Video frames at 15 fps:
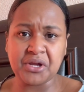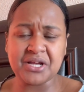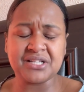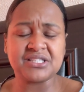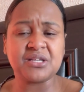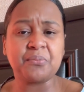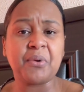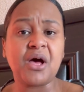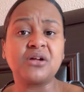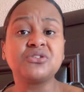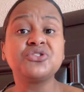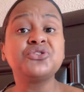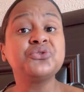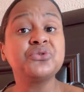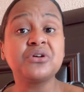It's
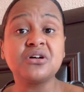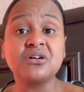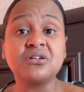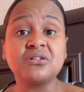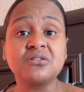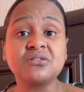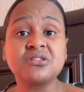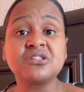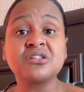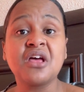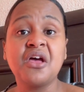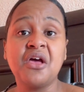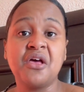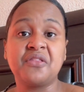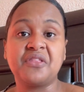about two girls
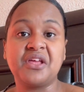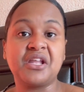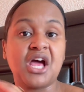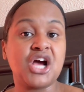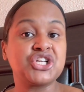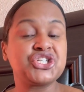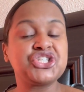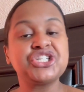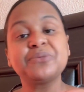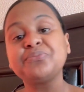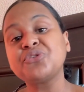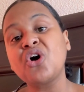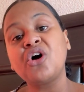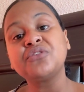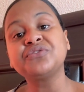that are
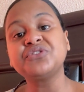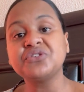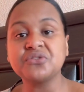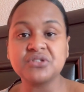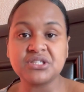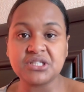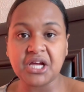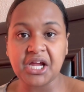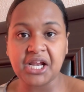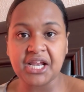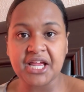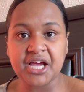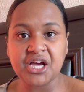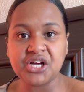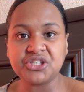shipped off to
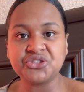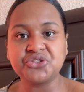Australia